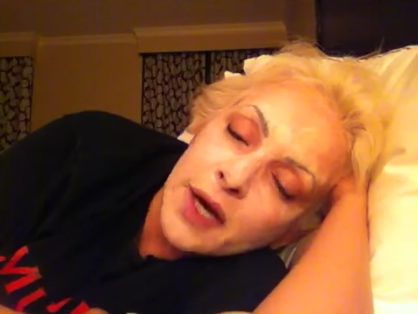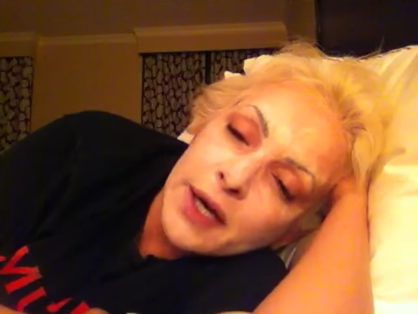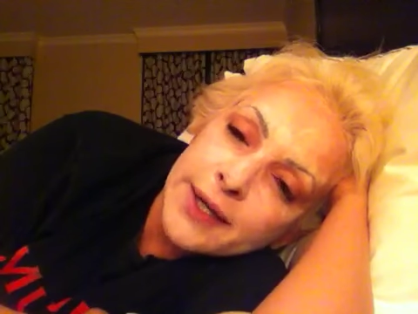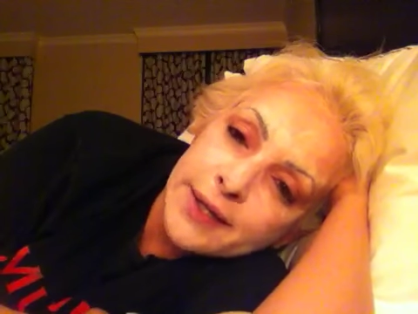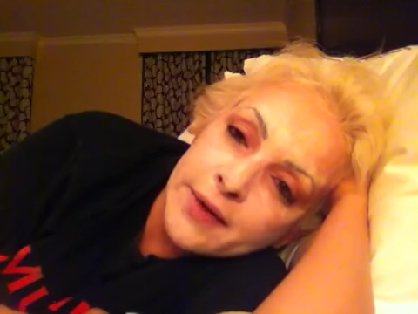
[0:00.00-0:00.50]

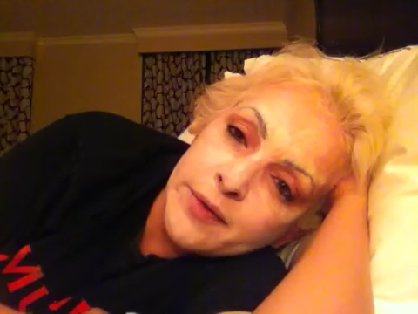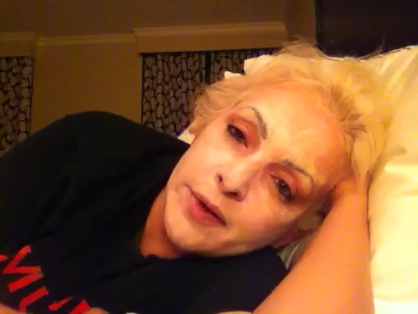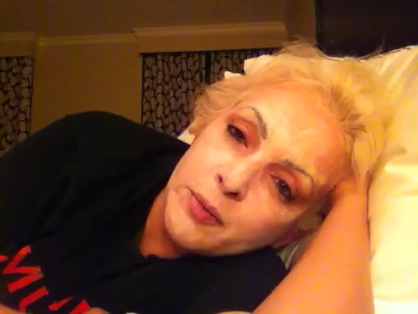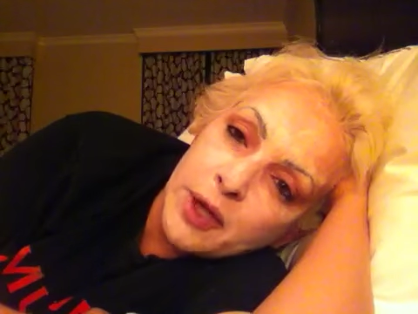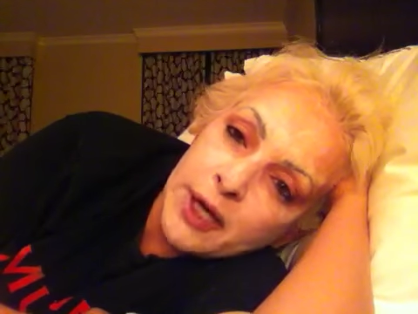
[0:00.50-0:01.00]
I loved
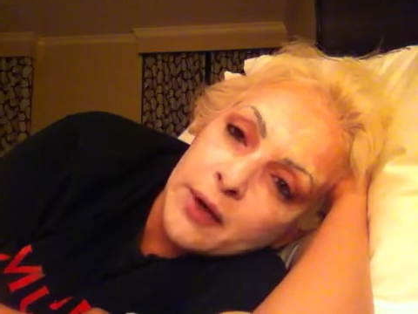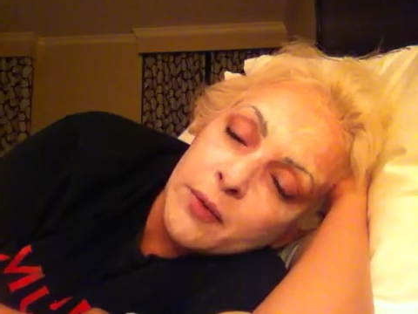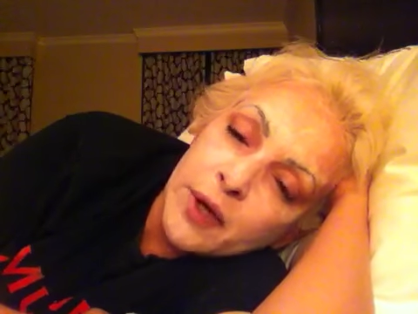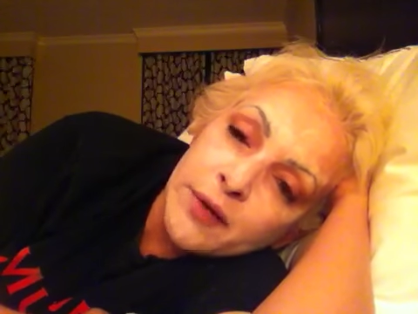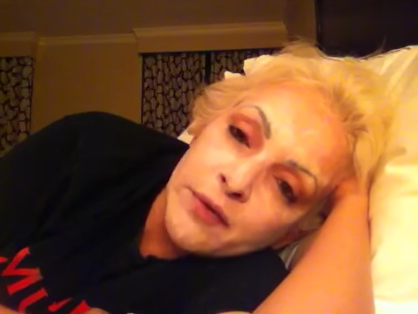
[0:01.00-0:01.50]
your black
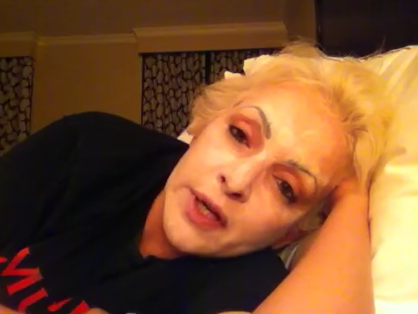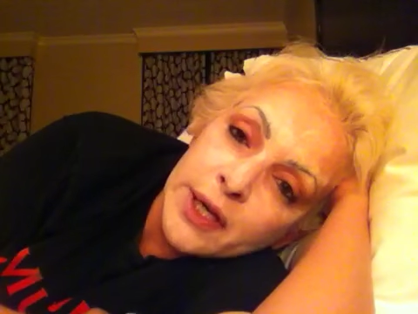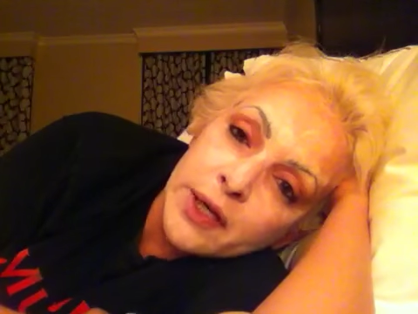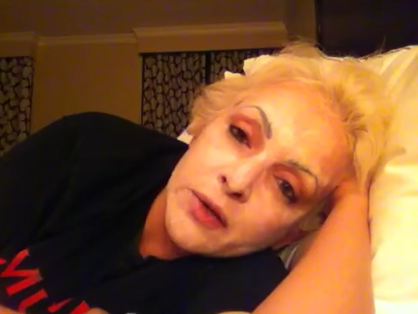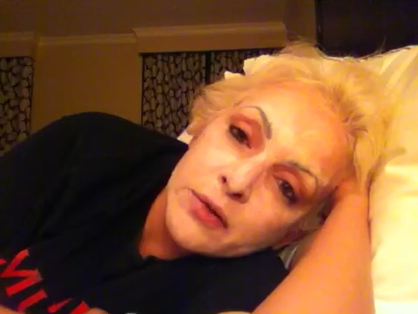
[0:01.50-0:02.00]
and white
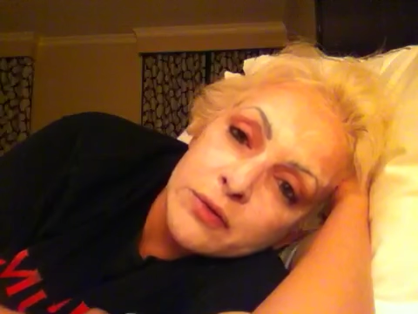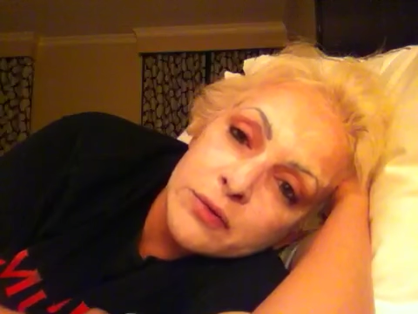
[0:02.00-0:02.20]
video.